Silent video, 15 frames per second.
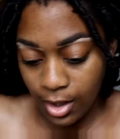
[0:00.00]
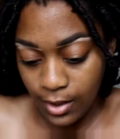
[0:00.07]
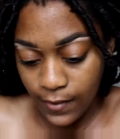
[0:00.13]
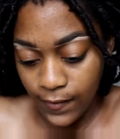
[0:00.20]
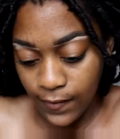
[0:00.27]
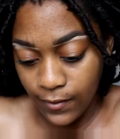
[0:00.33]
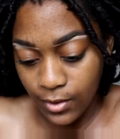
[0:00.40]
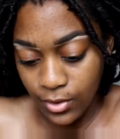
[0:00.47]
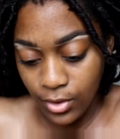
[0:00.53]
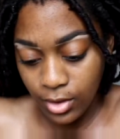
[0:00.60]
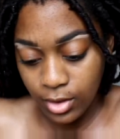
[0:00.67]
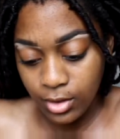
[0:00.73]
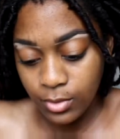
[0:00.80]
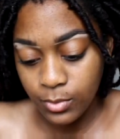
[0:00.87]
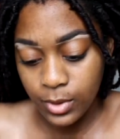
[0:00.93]
and the
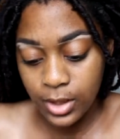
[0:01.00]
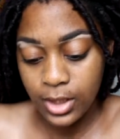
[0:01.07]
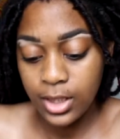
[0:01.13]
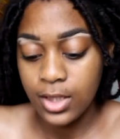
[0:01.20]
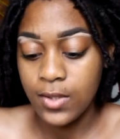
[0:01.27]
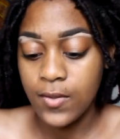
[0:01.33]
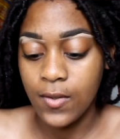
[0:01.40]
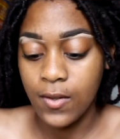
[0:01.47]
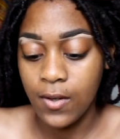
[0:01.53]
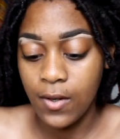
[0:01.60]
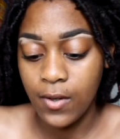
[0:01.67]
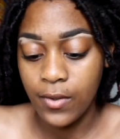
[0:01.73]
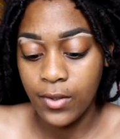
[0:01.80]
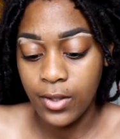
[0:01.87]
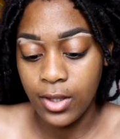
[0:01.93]
darker one is
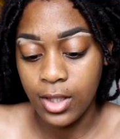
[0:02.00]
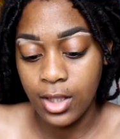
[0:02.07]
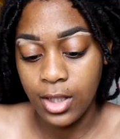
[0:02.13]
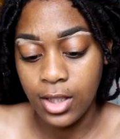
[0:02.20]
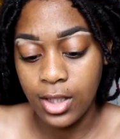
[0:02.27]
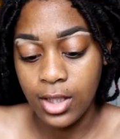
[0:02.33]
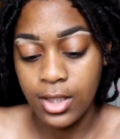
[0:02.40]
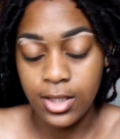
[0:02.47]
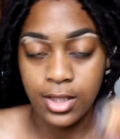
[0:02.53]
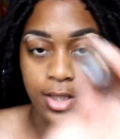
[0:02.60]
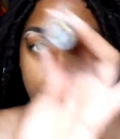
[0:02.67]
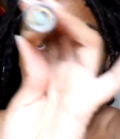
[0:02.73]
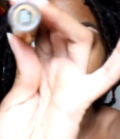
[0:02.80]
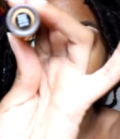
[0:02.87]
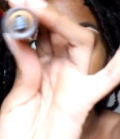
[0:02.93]
called the Deep